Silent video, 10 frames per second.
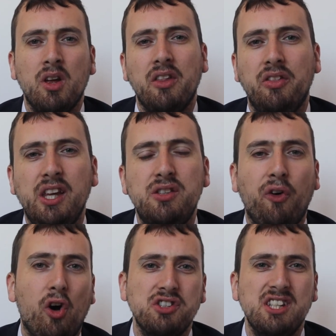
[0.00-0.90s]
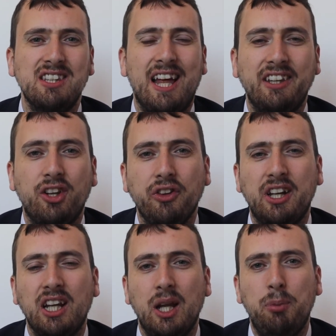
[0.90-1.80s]
These forces landed on the
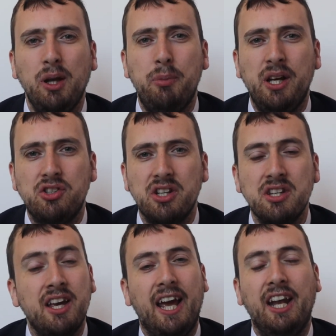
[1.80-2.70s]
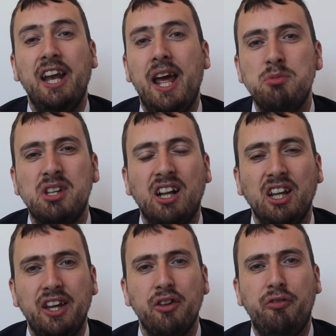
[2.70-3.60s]
Gallipoli beaches in an aim to
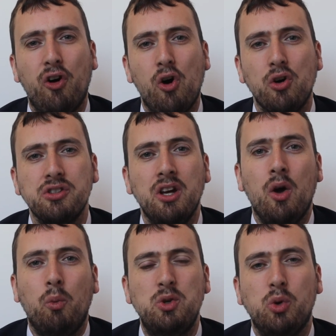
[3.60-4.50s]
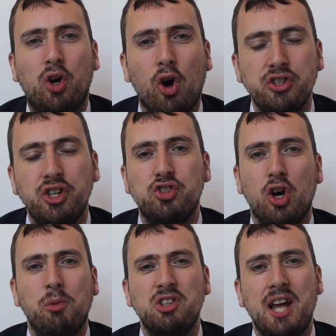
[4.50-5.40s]
clear the forts which were causing
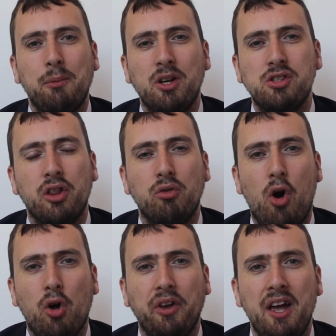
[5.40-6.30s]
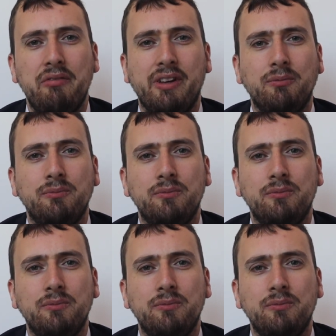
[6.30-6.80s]
so much damage to the Royal Navy.